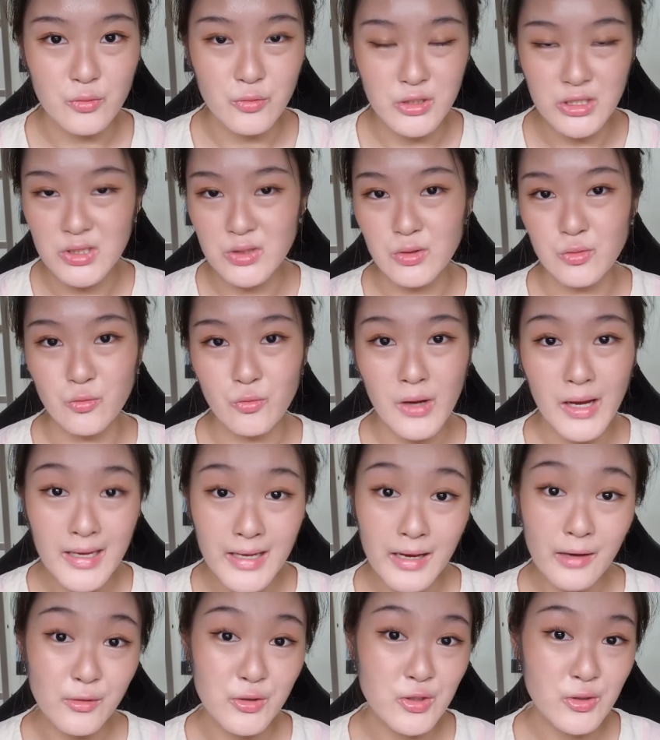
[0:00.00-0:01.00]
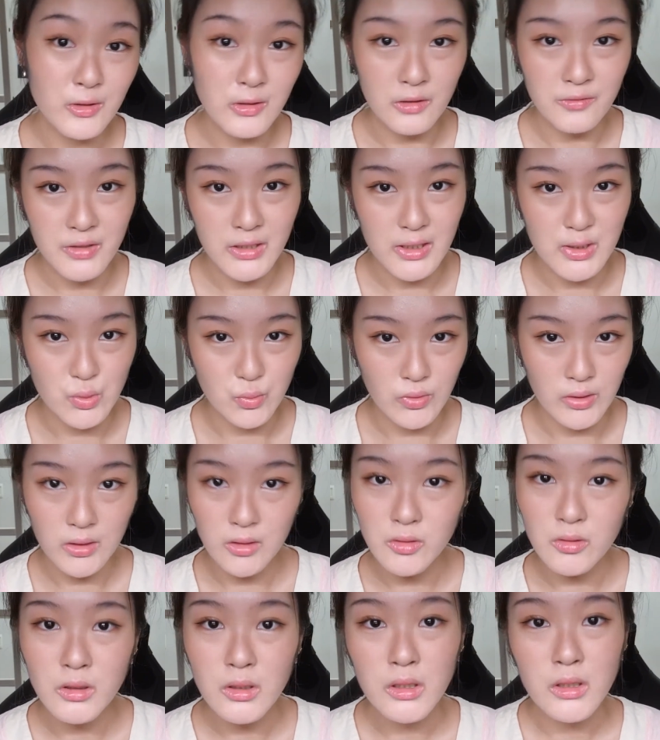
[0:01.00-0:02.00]
which is why I also love it as
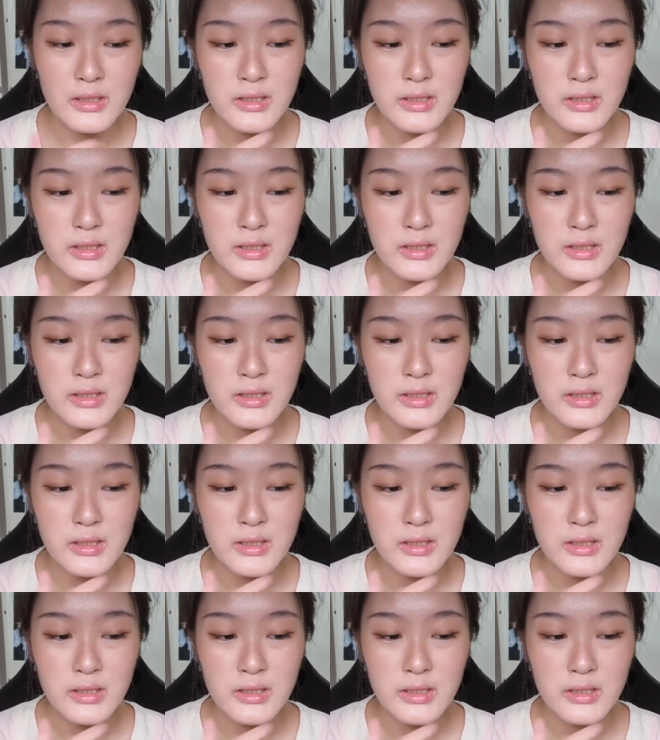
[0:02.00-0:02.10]
well.